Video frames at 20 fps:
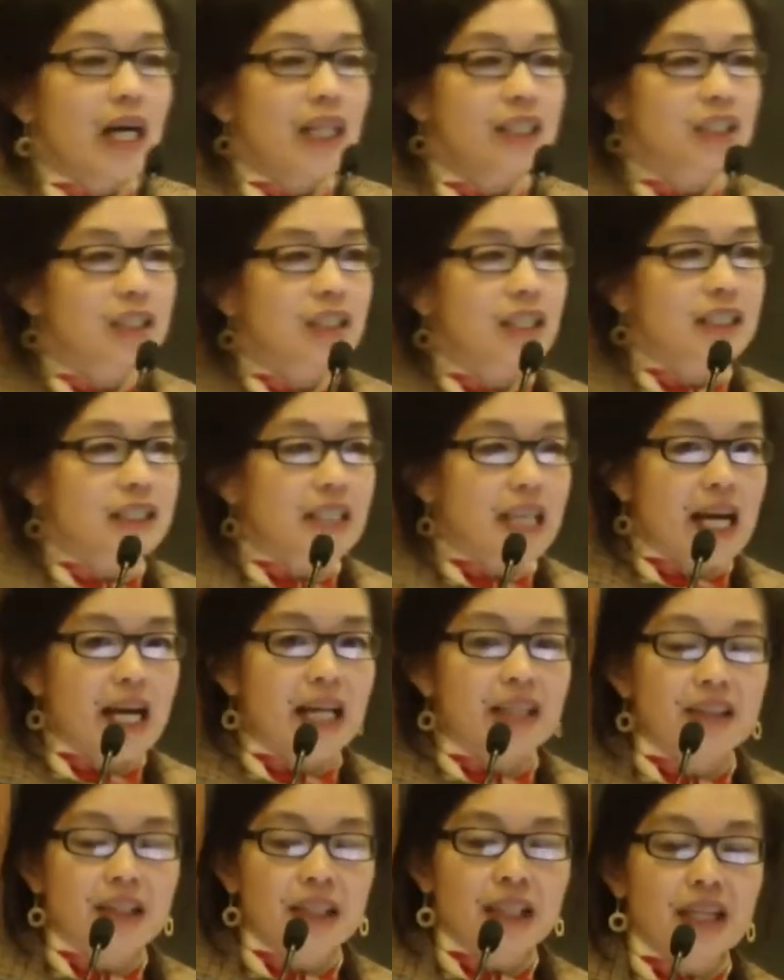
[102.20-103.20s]
I'd just like to
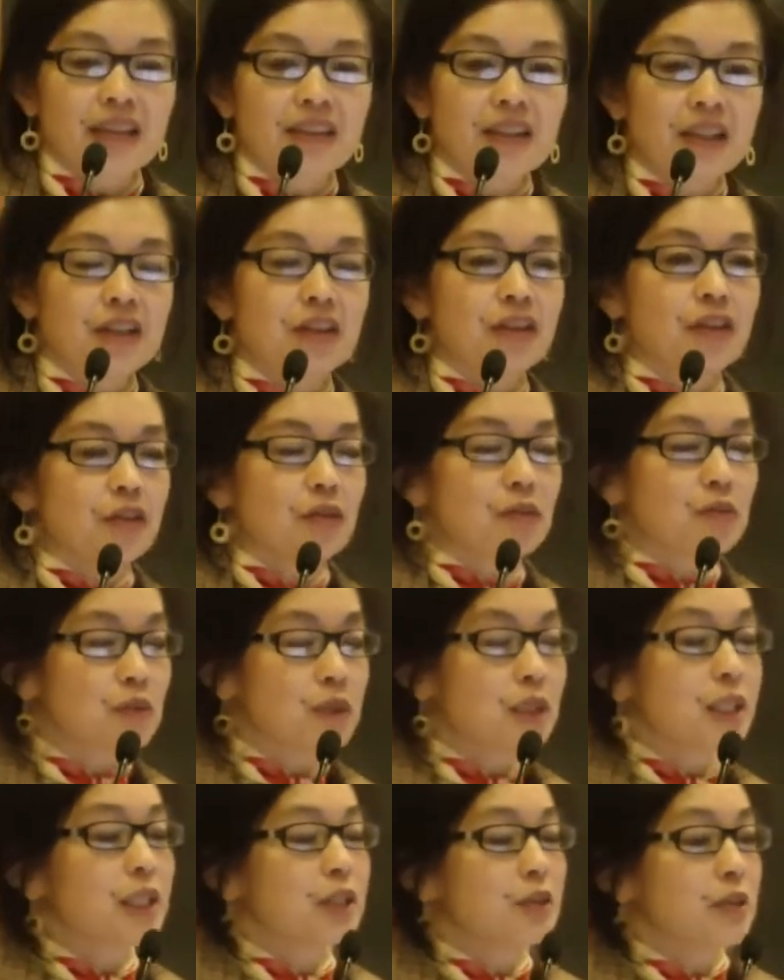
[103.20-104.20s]
add that I think
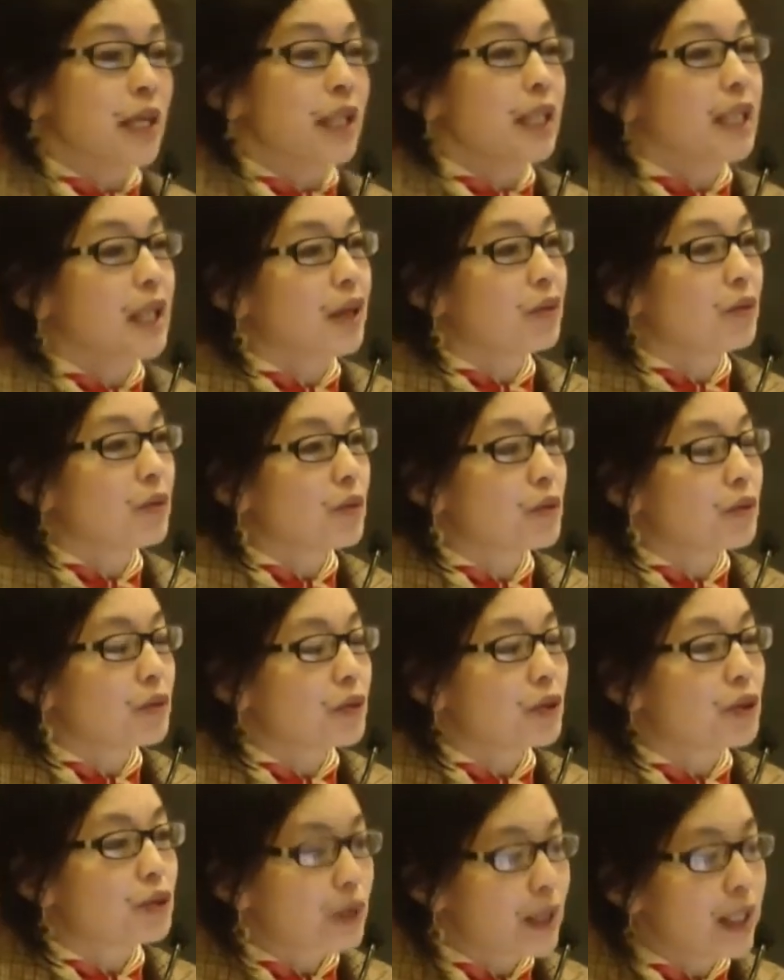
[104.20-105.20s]
really right now
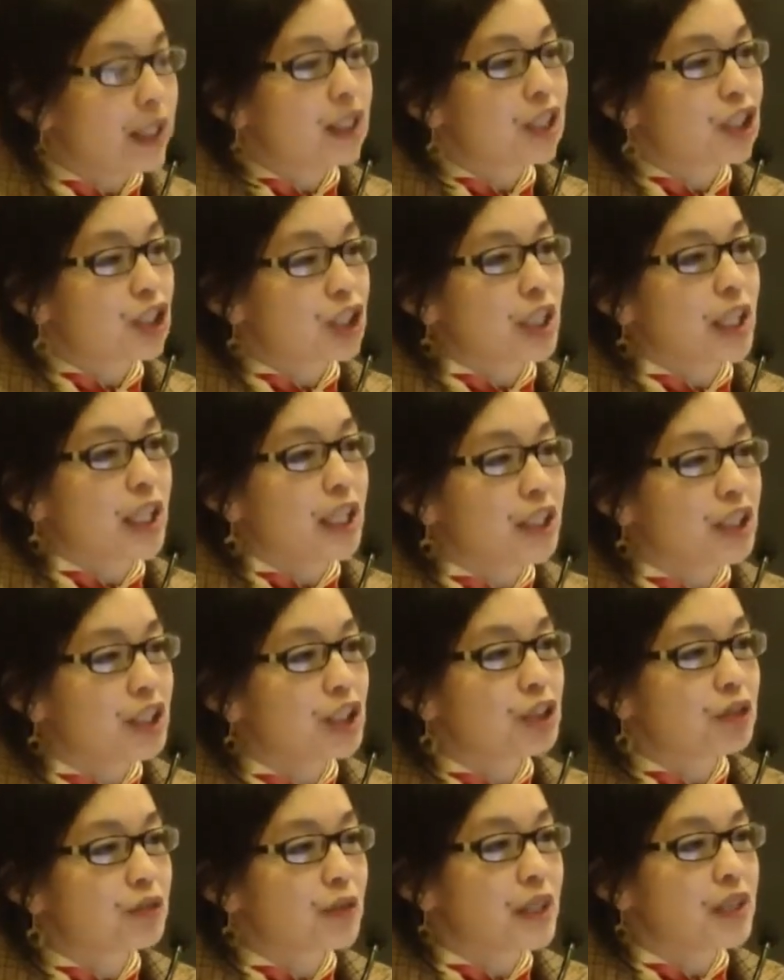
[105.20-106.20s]
the greatest
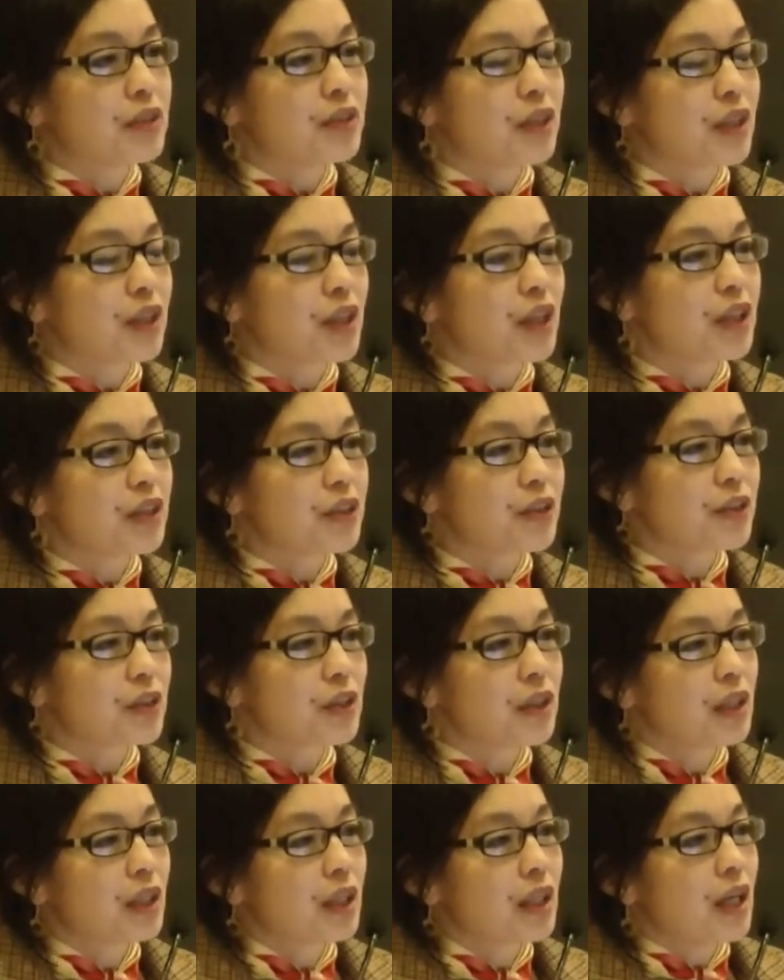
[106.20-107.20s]
challenge facing us
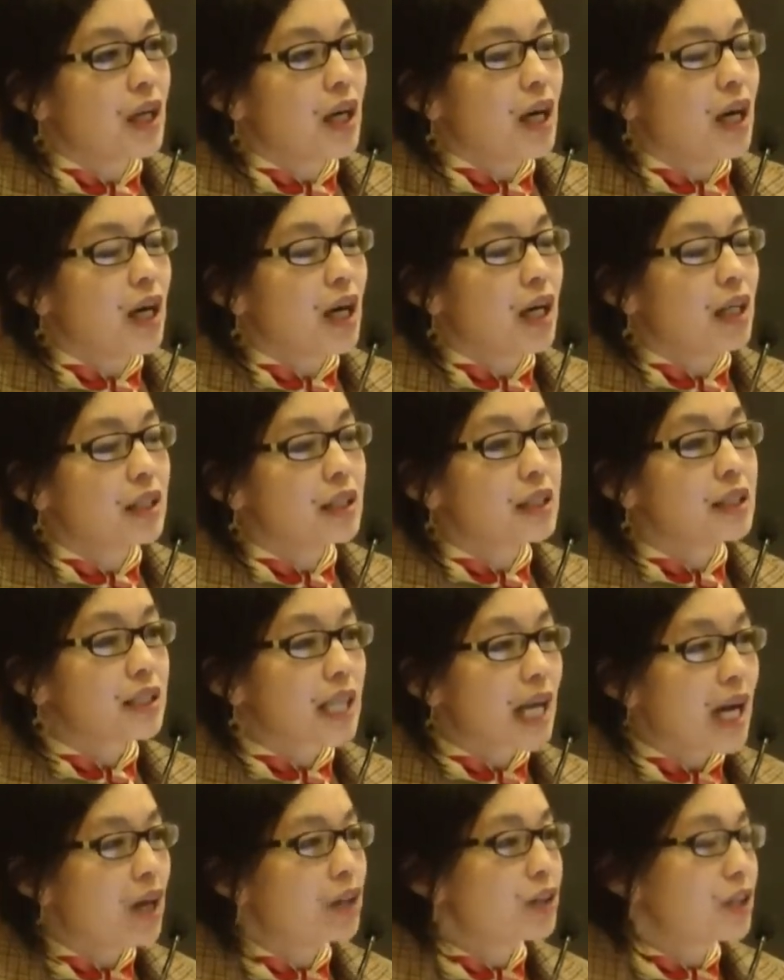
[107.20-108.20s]
is
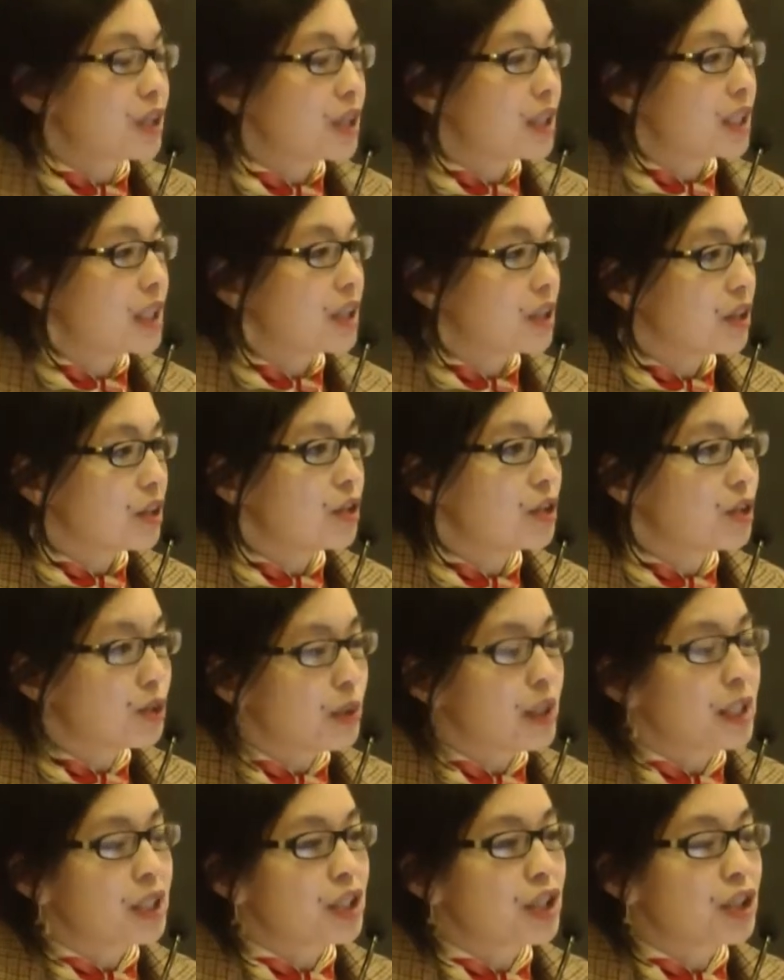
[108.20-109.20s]
how to get
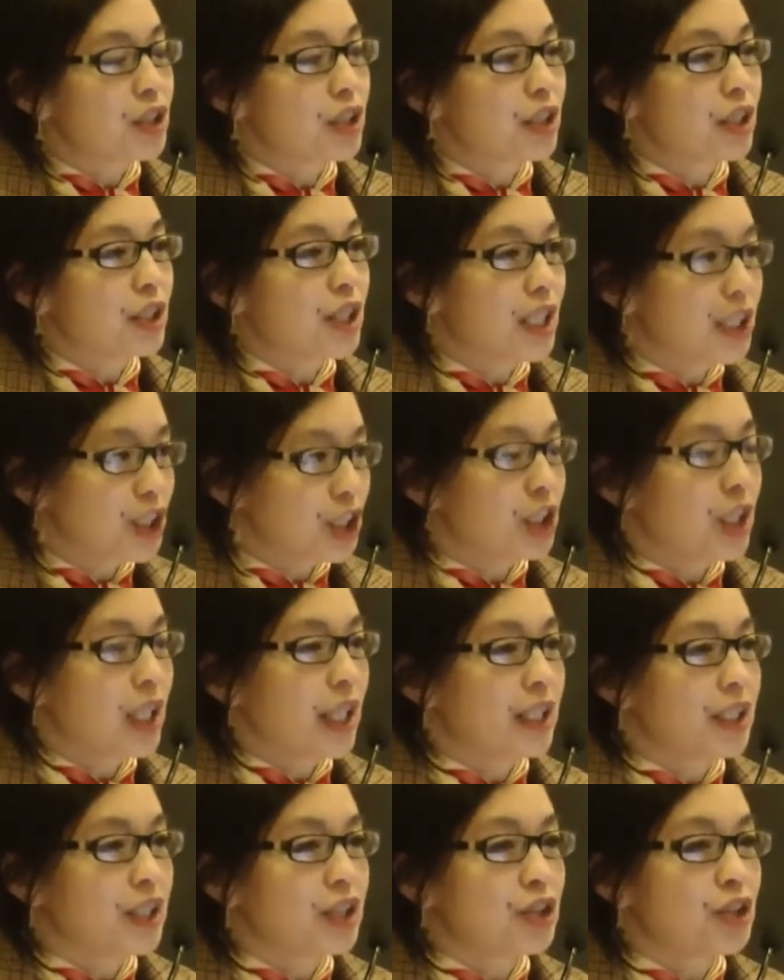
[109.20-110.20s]
US and
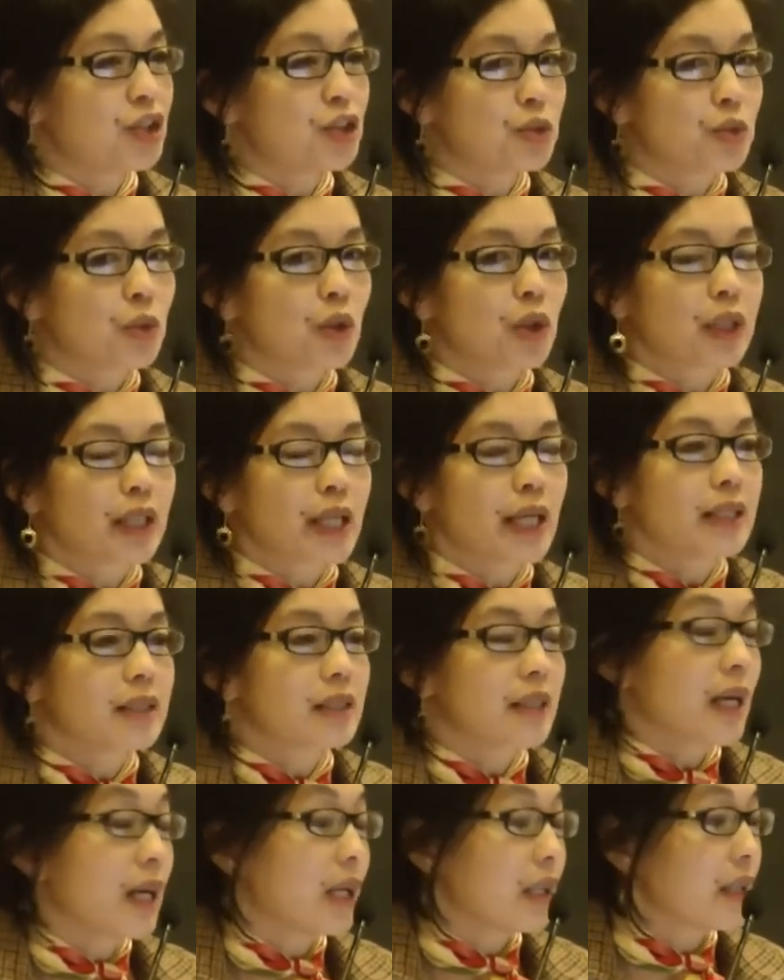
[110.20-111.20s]
China to work
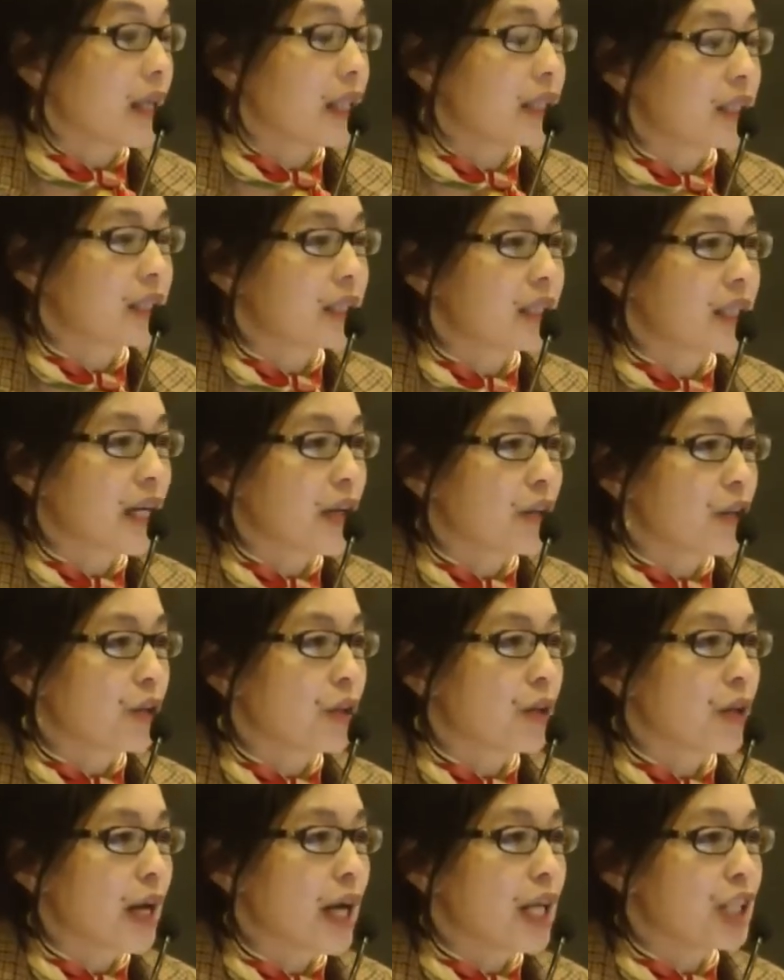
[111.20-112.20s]
as allies
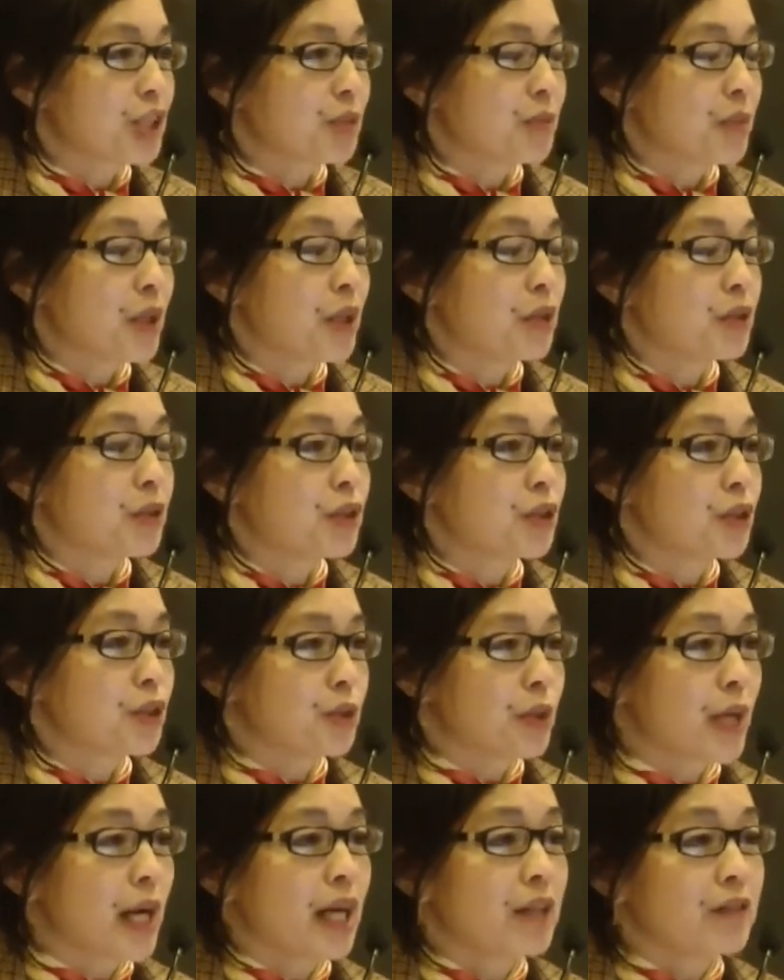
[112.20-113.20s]
together as opposed
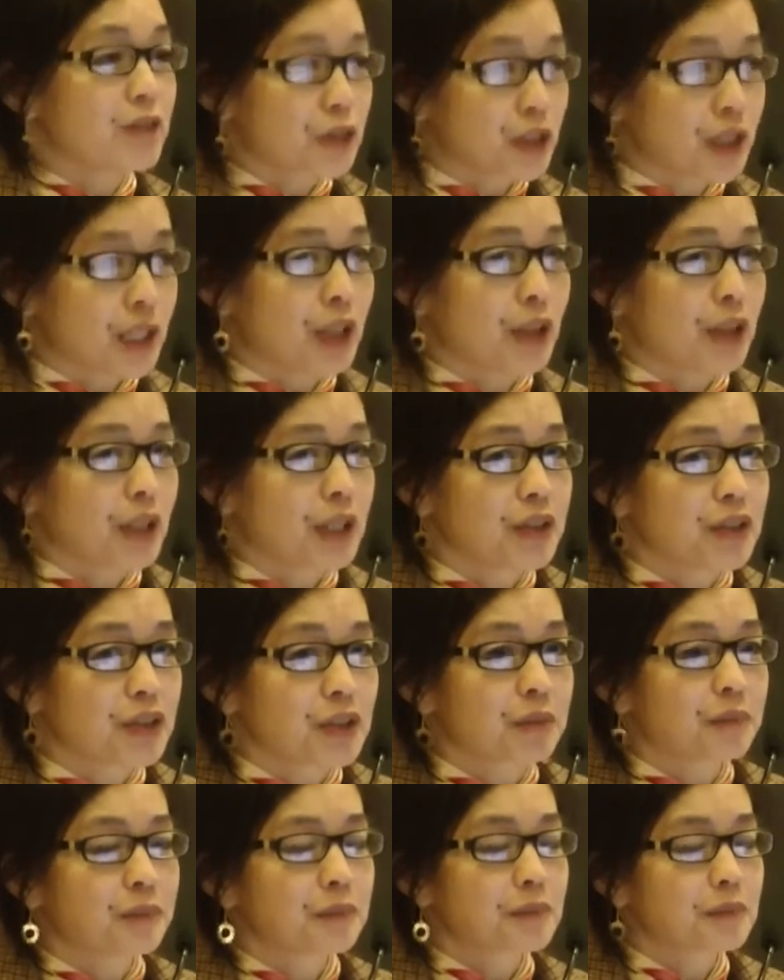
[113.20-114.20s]
to
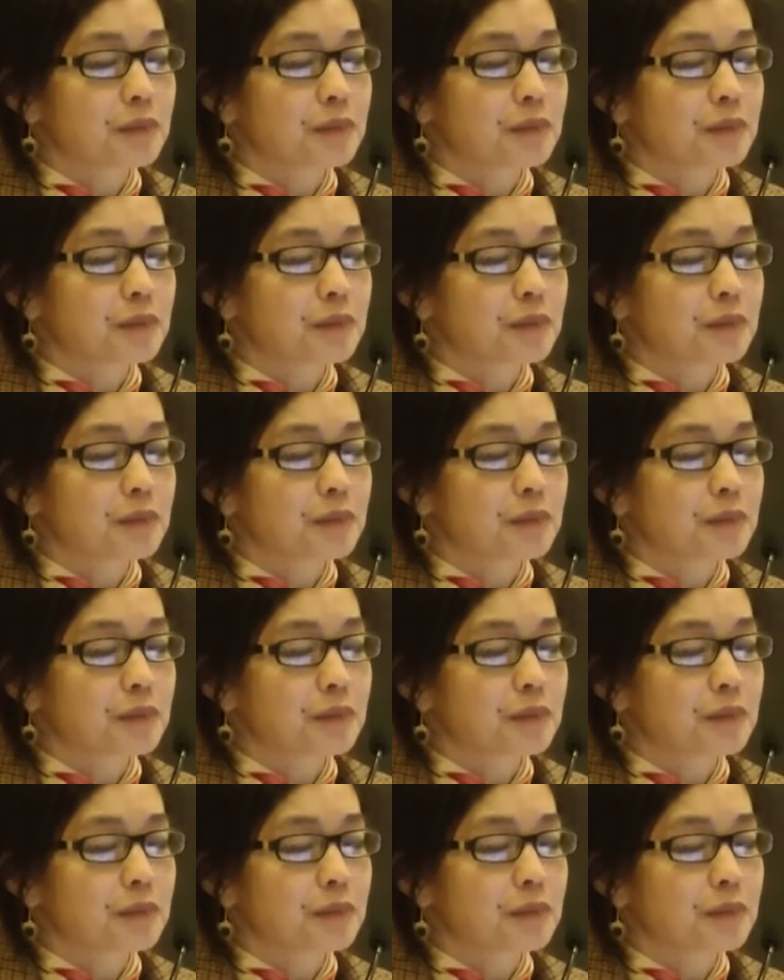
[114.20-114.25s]
adversaries.